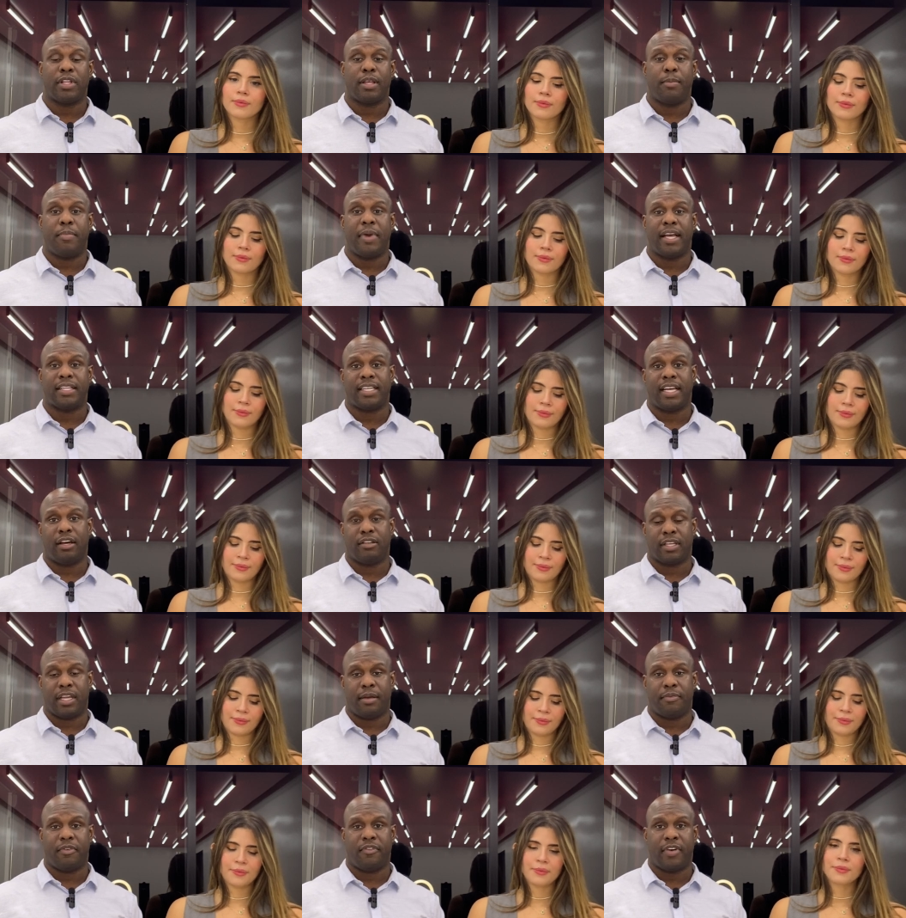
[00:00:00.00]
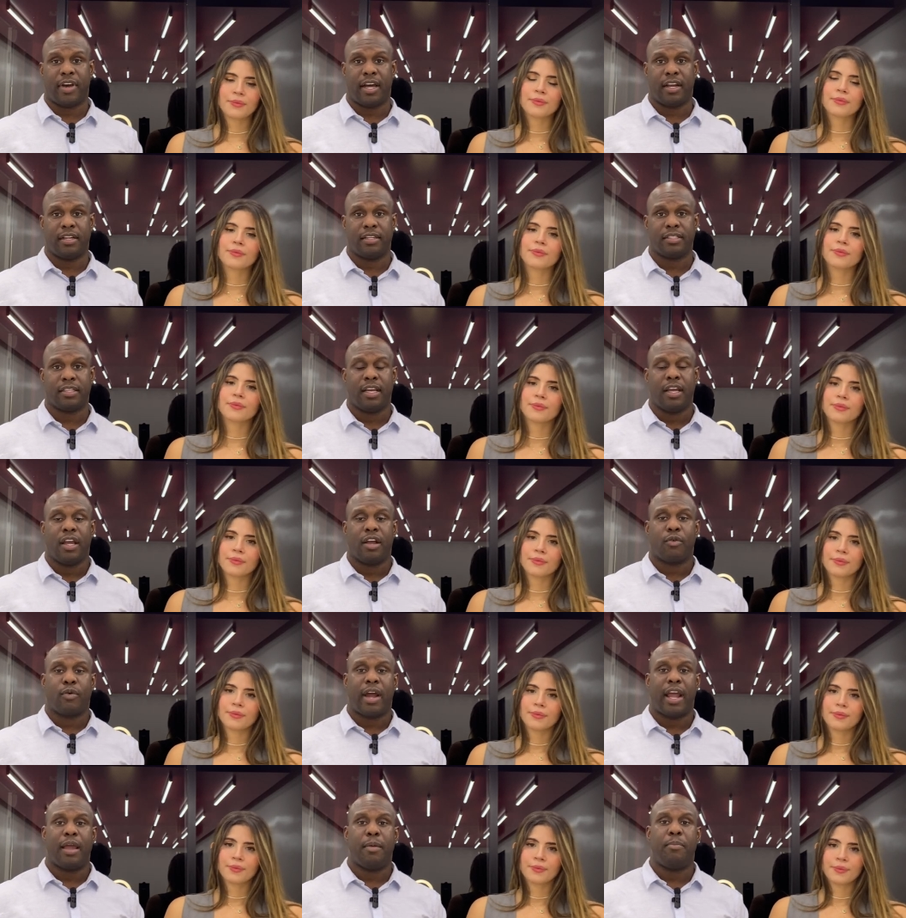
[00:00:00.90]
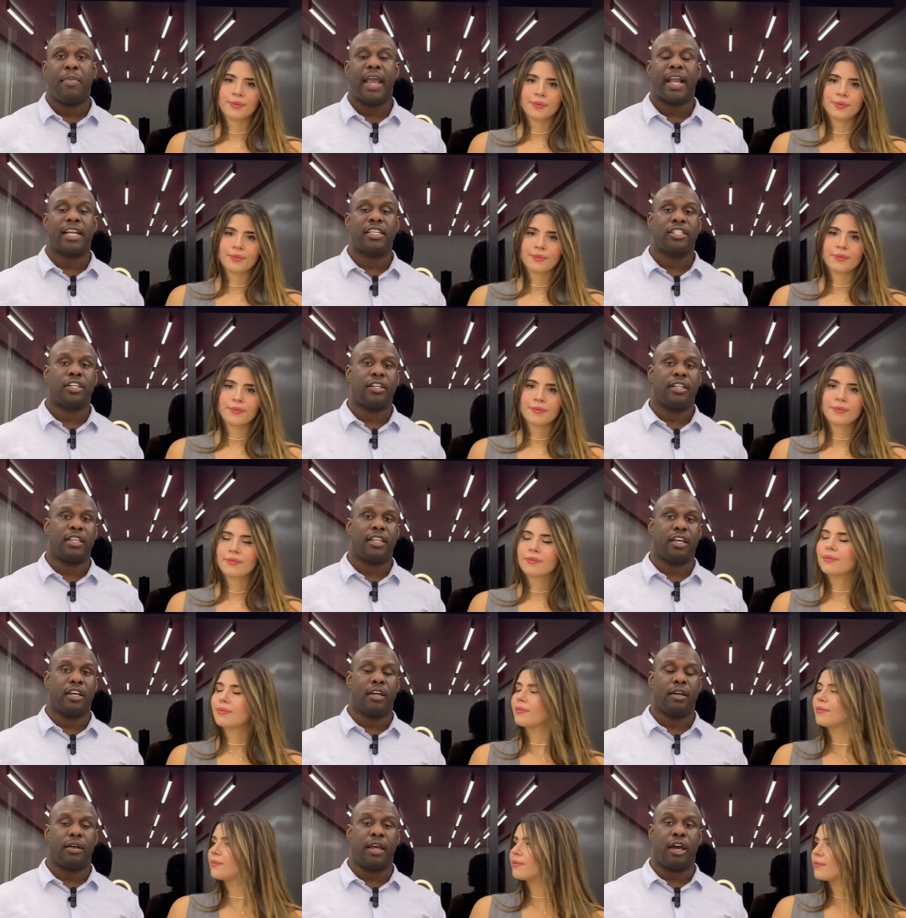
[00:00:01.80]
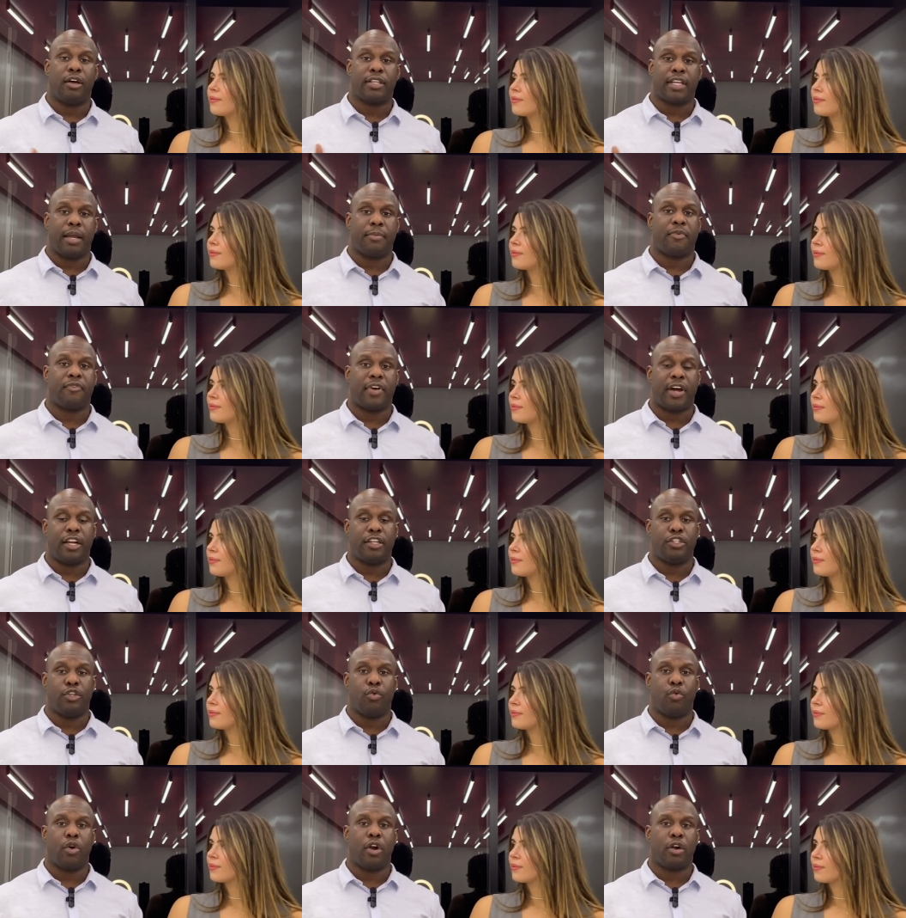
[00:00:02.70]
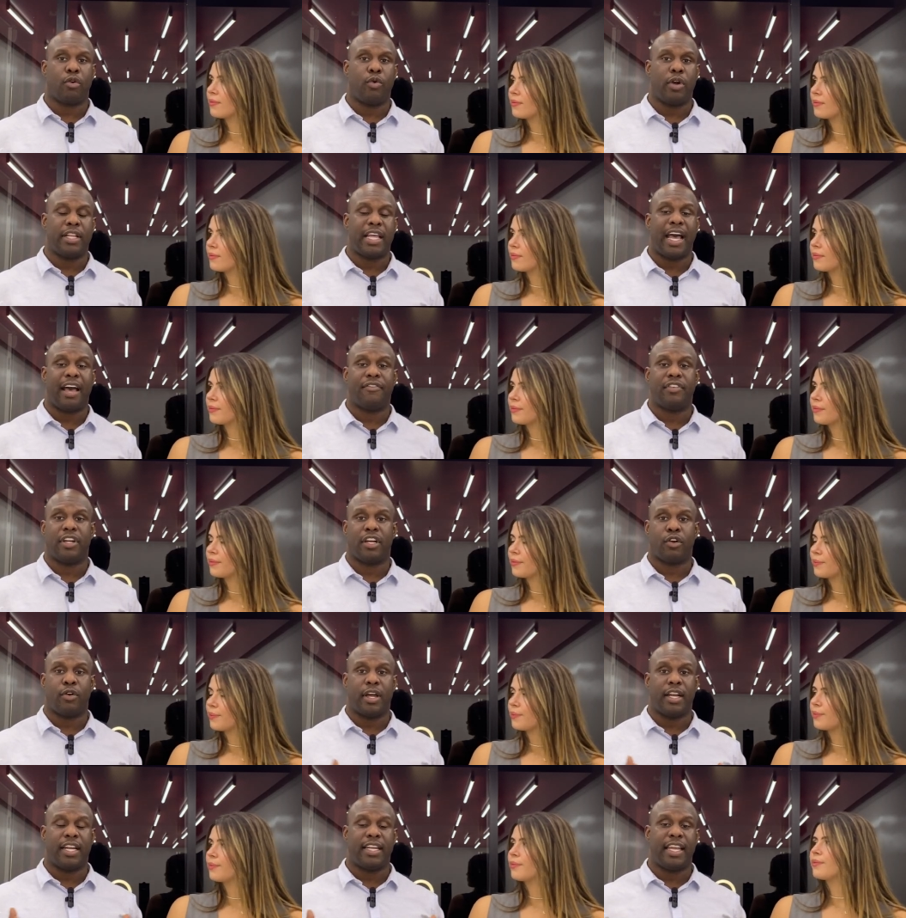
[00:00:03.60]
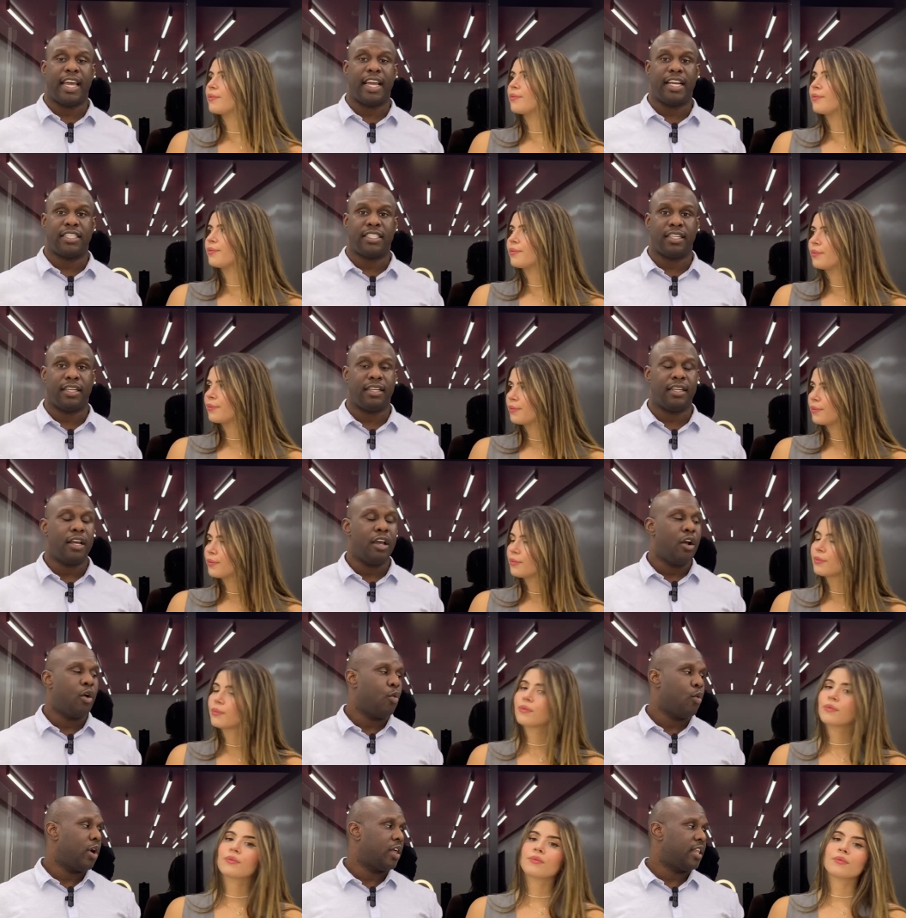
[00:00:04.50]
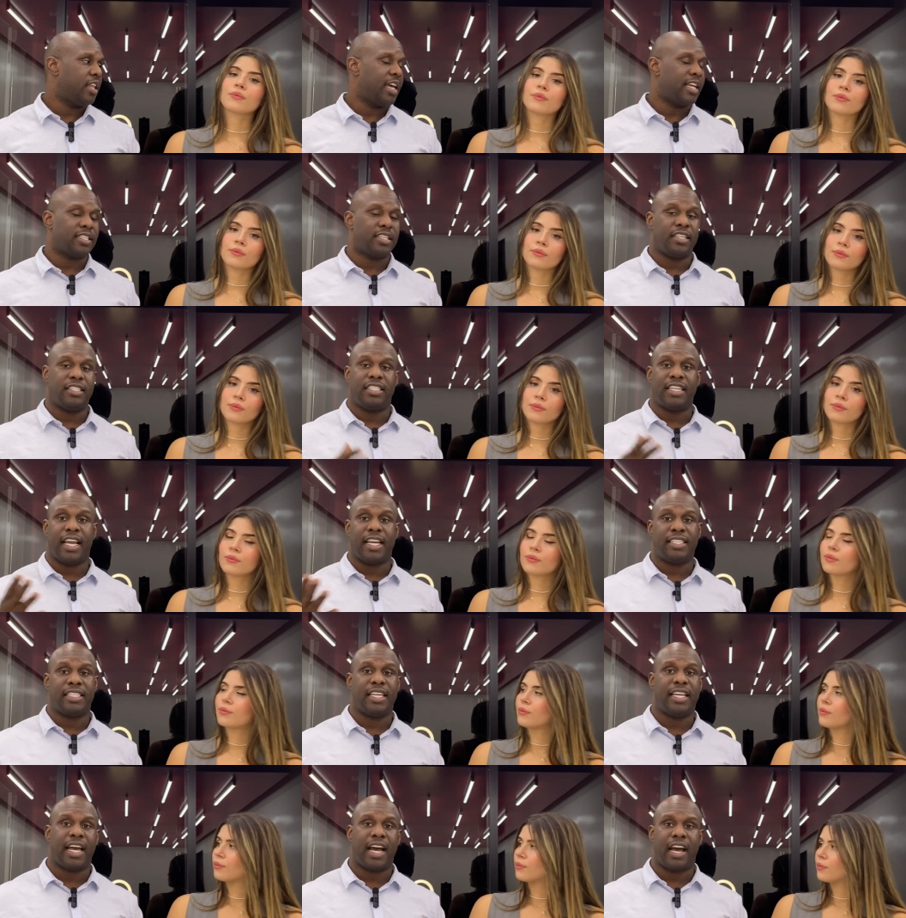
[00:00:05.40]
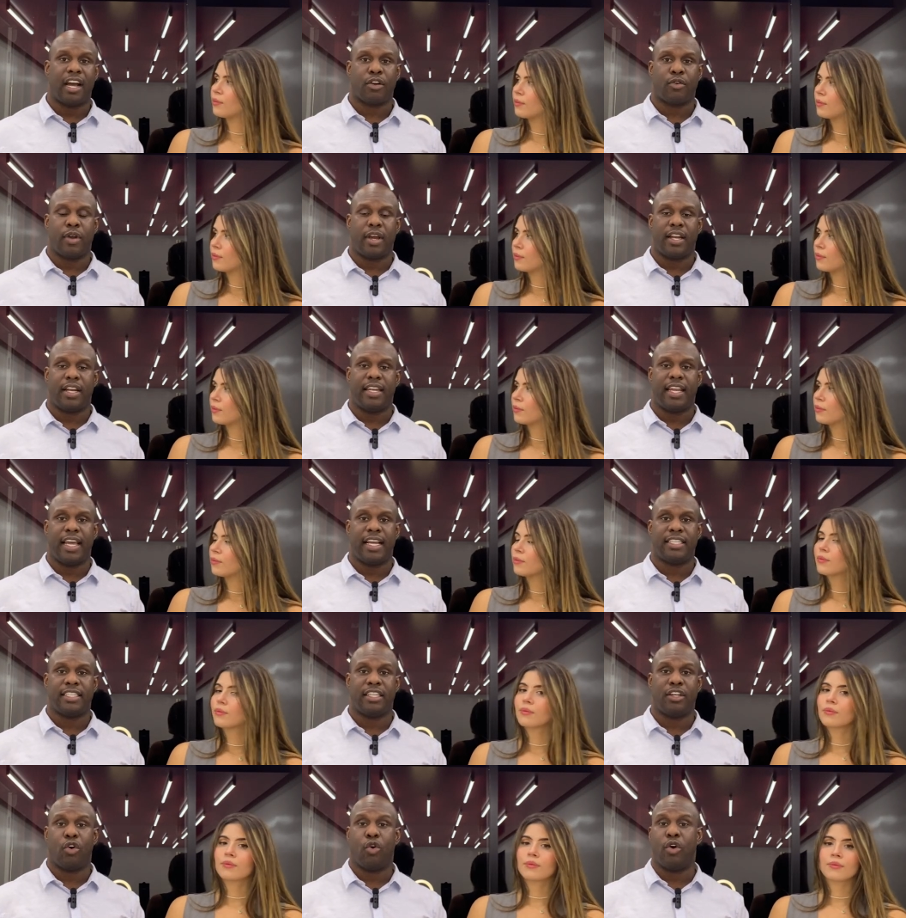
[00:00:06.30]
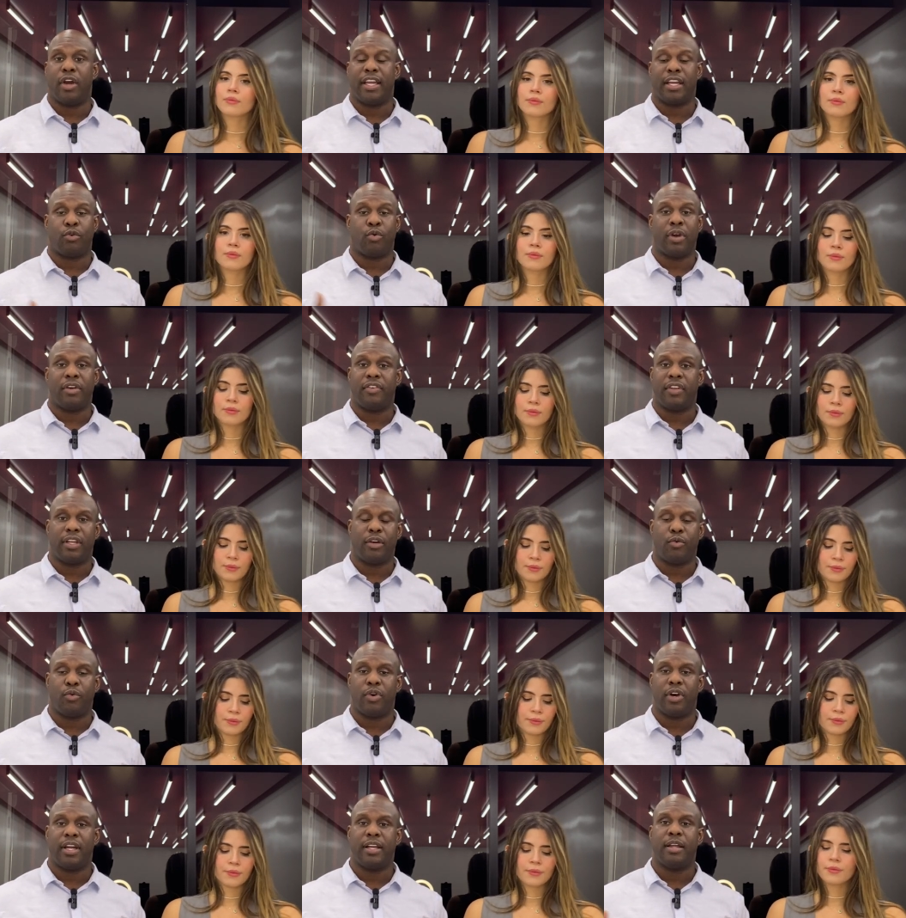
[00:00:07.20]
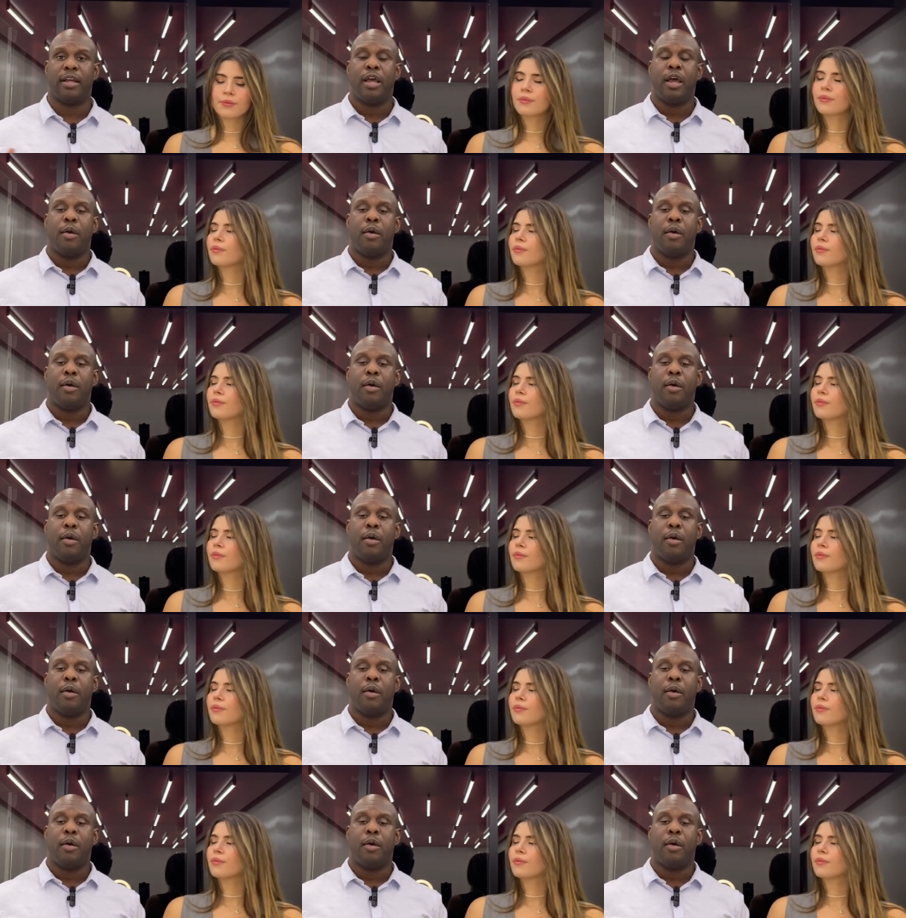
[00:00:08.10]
Speaker 1: with the best healthcare providers, right? Making sure that the healthcare providers you work with have an accreditation, whether that's a JCI accreditation or equivalent one,